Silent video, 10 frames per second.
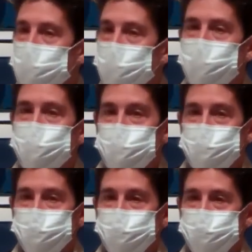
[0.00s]
a
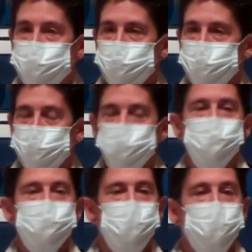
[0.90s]
Bereshit,
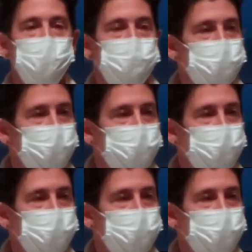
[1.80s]
not just in the